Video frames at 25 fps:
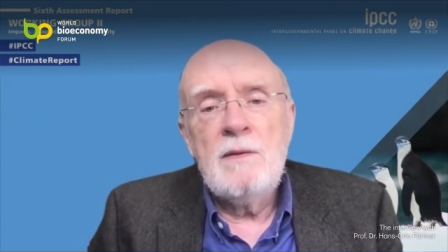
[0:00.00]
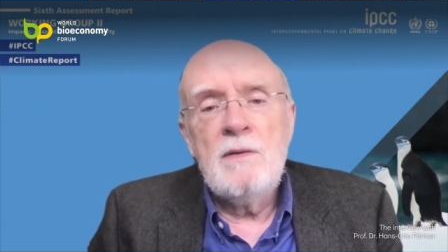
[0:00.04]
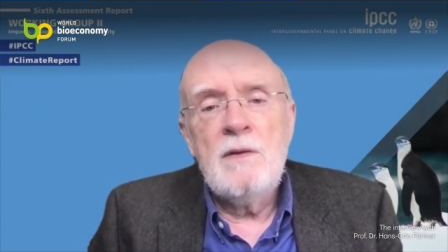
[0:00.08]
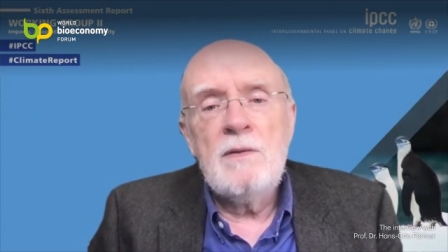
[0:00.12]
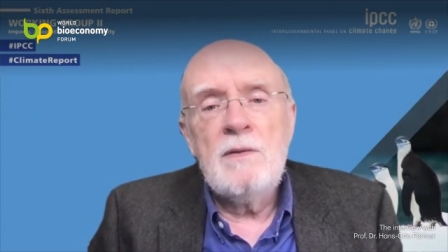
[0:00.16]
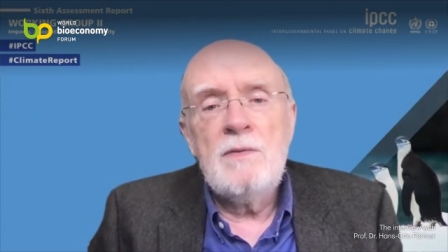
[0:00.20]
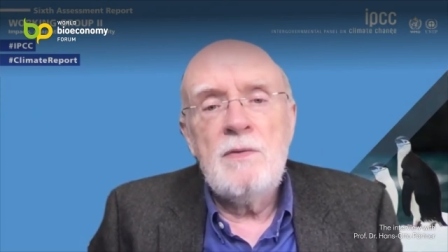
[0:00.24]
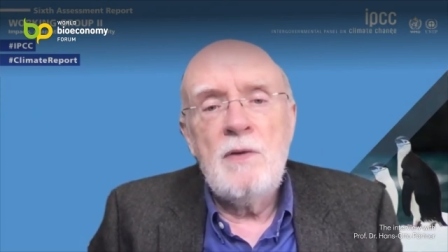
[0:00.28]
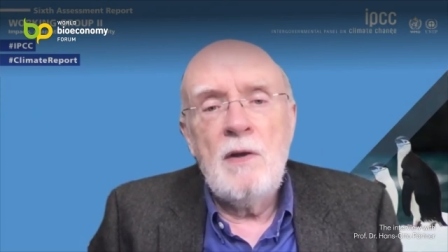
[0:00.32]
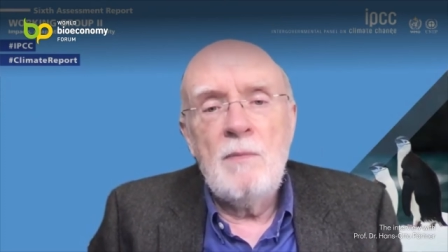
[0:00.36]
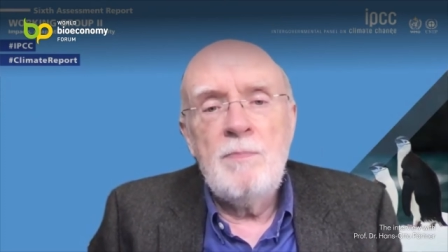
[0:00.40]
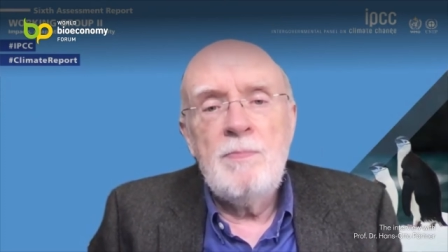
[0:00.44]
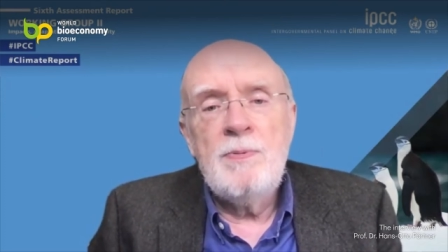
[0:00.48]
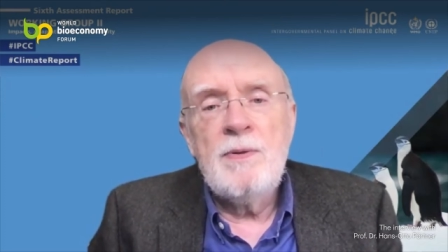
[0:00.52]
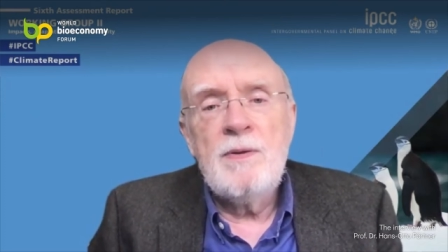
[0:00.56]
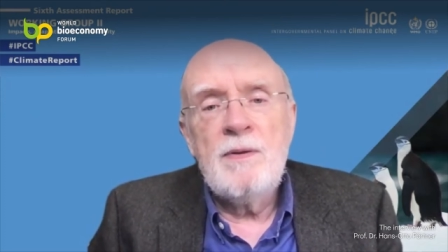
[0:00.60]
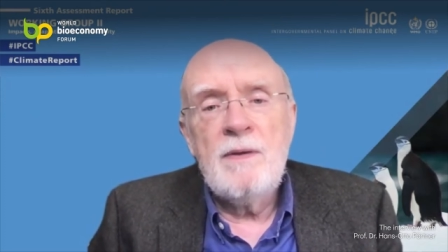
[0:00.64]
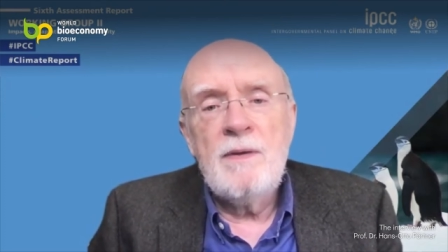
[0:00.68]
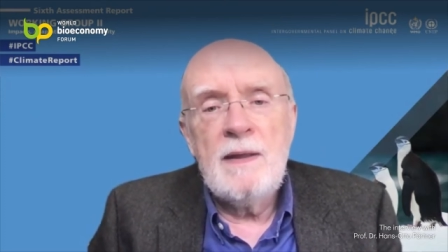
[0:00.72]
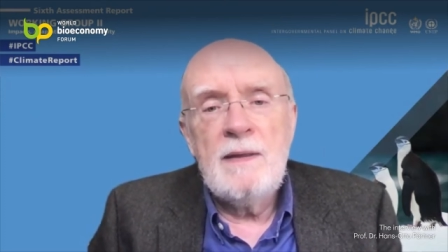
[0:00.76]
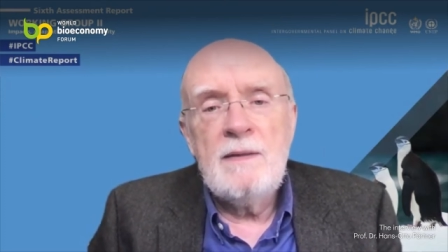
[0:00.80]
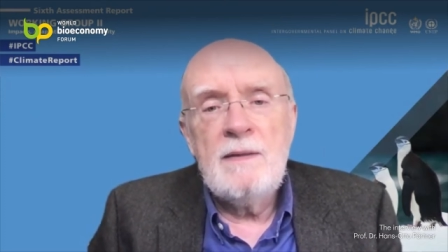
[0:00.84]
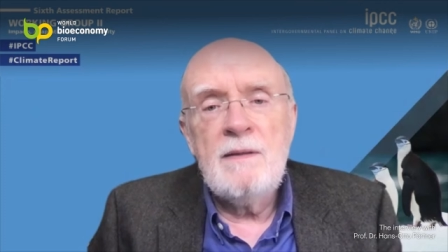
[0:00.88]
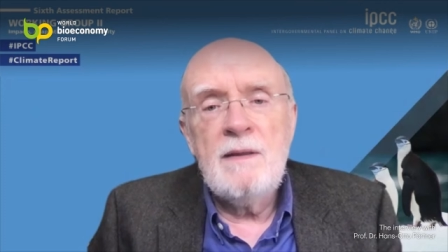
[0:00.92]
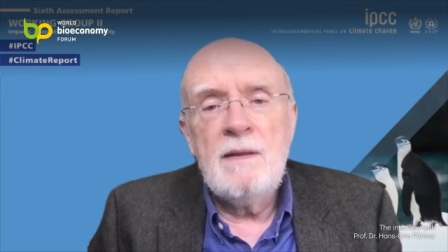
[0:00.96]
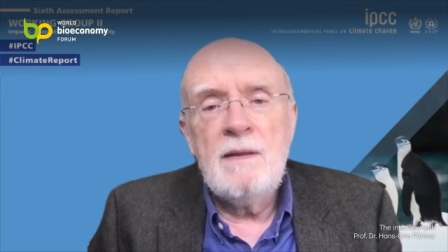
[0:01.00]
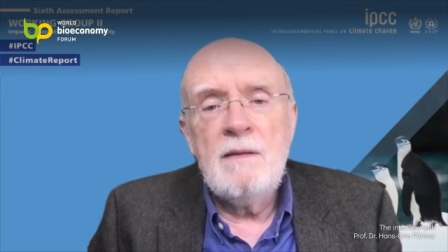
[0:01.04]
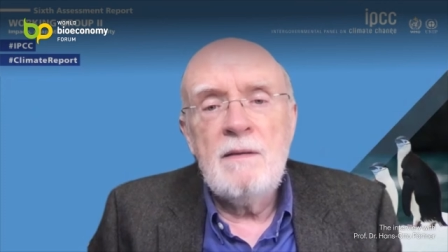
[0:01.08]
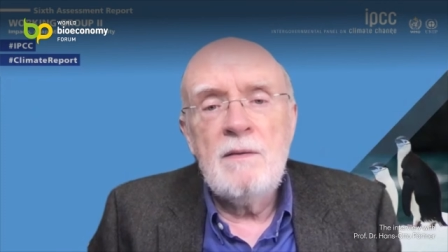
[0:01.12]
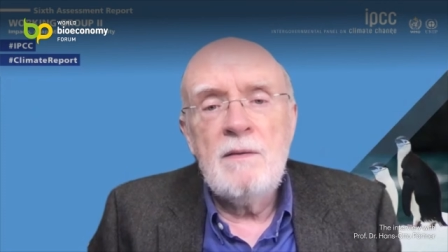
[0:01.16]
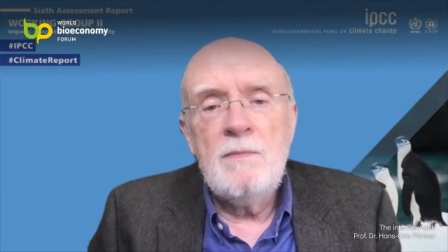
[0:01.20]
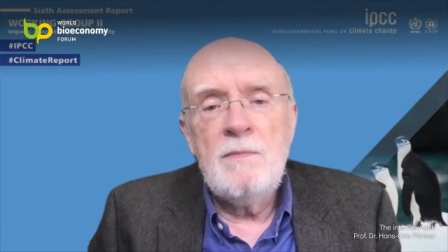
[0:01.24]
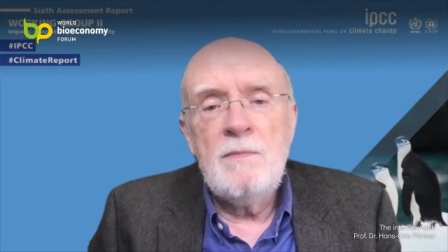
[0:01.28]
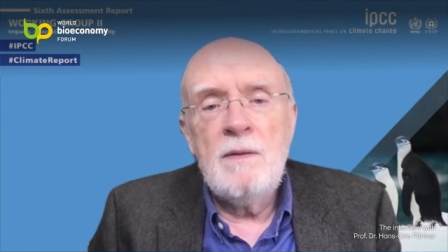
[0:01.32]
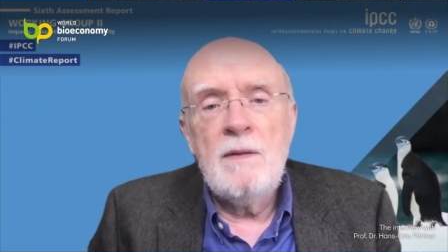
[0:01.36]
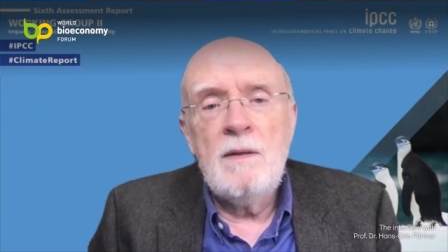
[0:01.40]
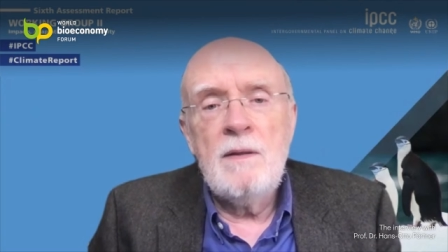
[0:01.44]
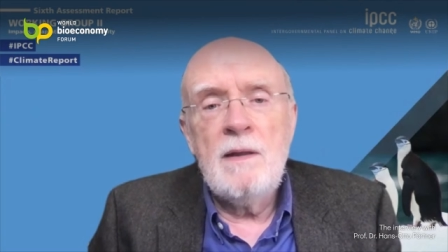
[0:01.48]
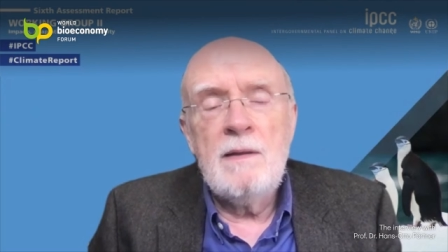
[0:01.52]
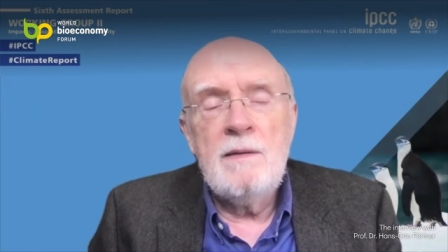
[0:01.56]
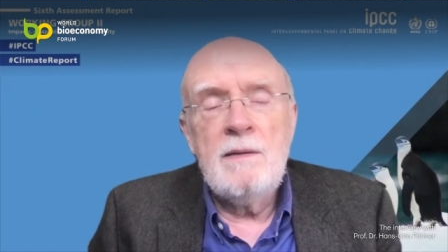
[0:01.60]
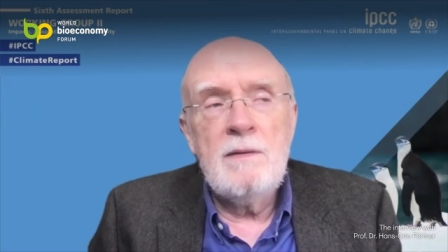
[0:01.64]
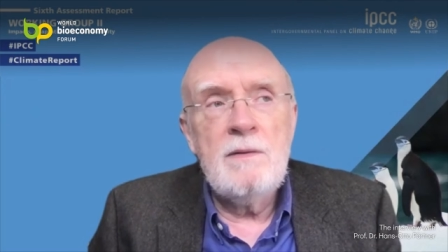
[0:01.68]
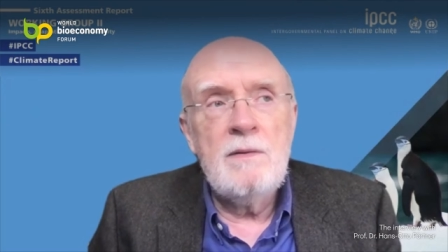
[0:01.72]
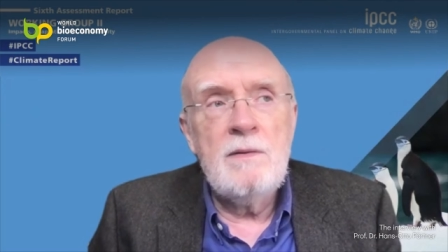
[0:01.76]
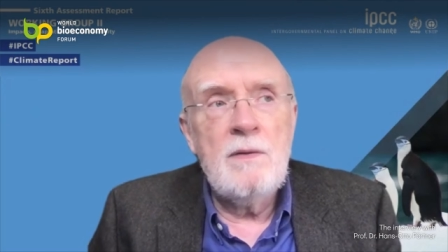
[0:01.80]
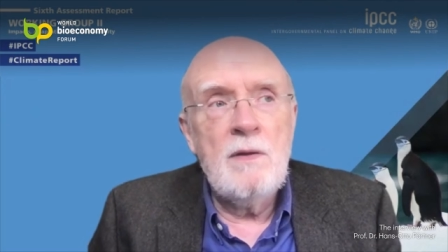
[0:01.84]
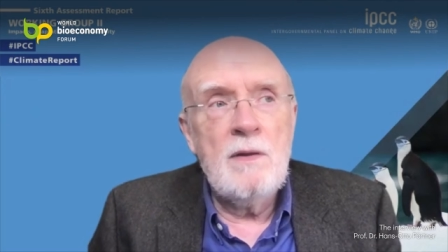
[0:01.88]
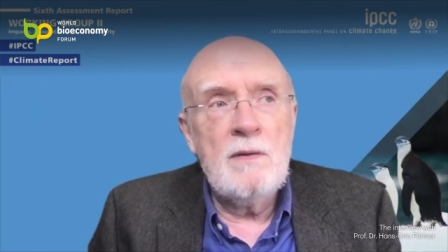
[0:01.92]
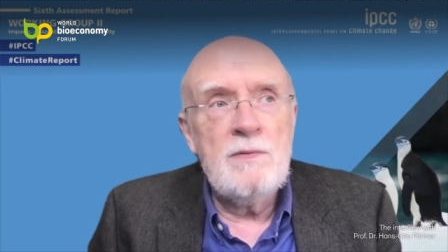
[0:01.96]
not operating the world and
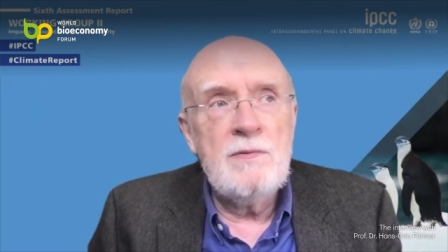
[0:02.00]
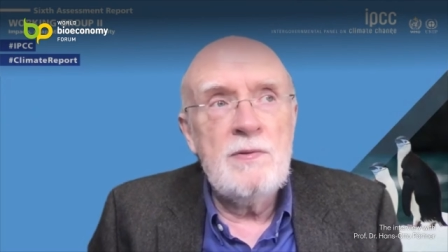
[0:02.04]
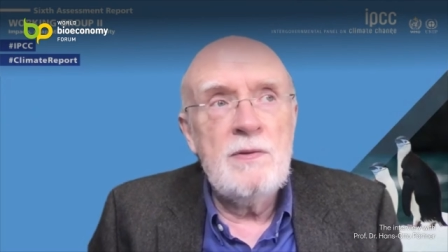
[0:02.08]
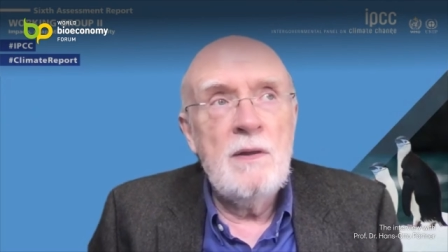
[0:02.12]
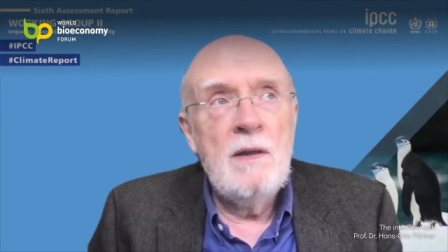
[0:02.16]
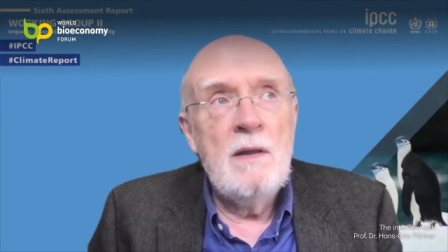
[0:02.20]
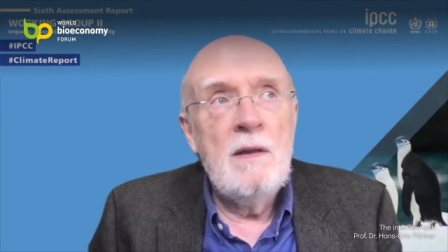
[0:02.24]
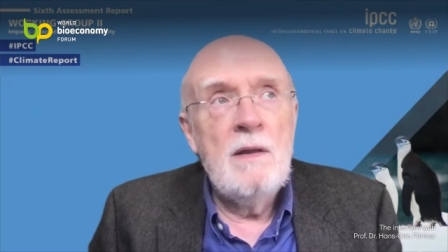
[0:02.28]
not